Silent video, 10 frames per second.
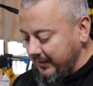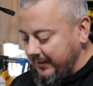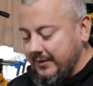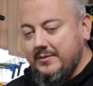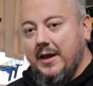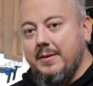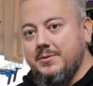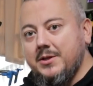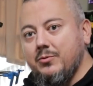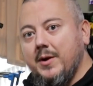this
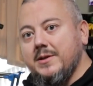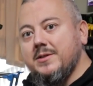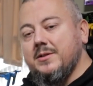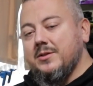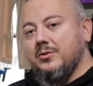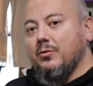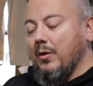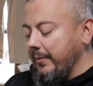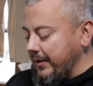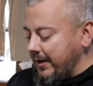Hamskea rest is a little
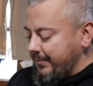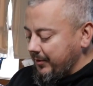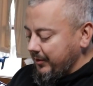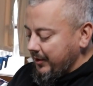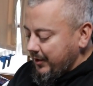rubber dampener.